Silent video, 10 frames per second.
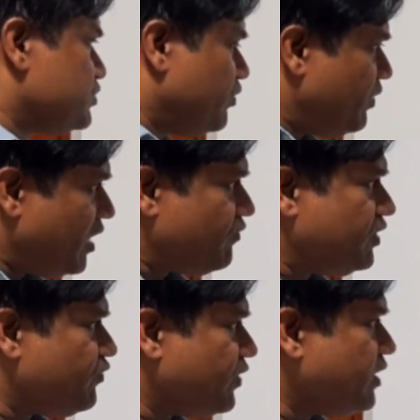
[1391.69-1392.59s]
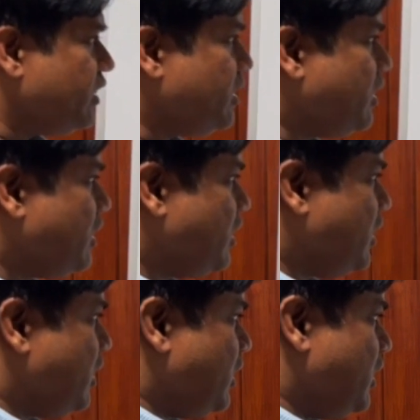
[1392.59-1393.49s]
So we have different
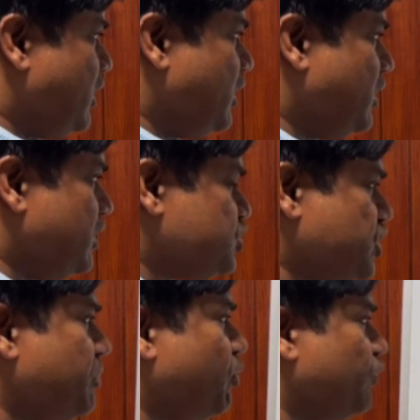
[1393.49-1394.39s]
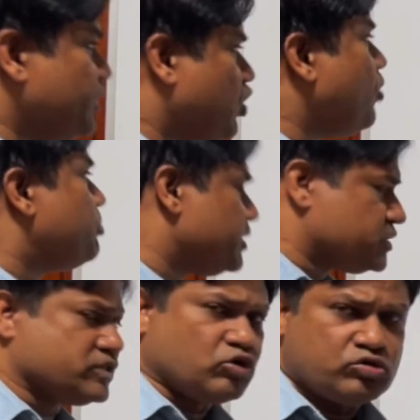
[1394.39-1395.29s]
shape of the
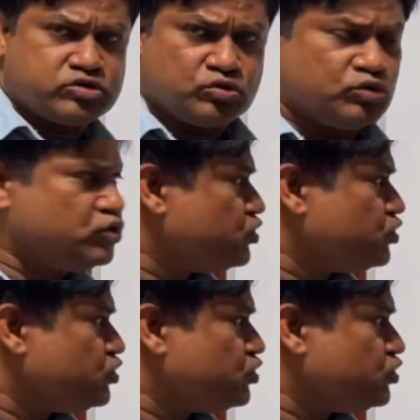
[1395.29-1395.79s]
complexes also.